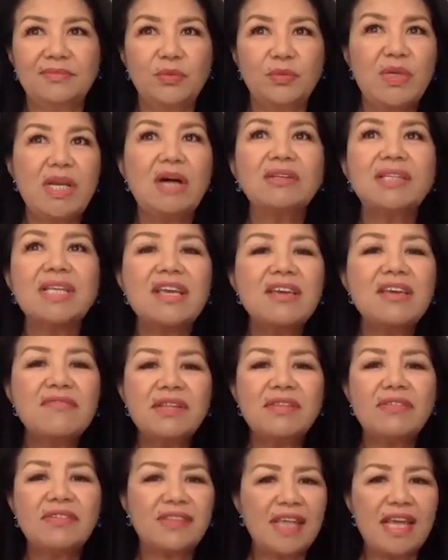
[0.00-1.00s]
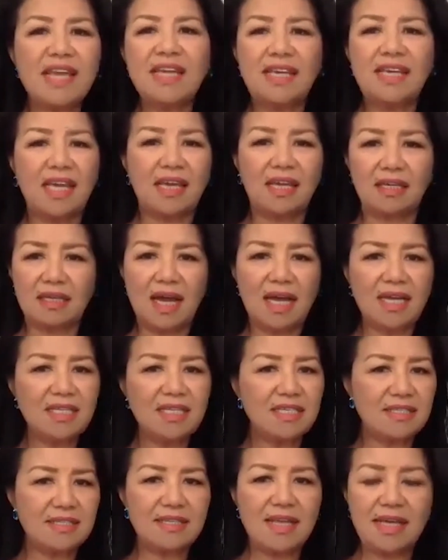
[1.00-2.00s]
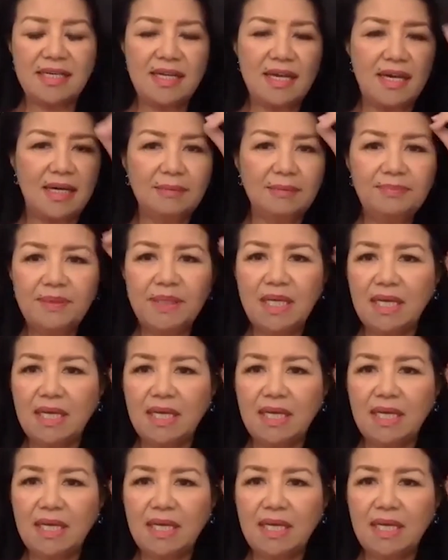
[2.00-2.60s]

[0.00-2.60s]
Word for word: without even thinking. I just signed up,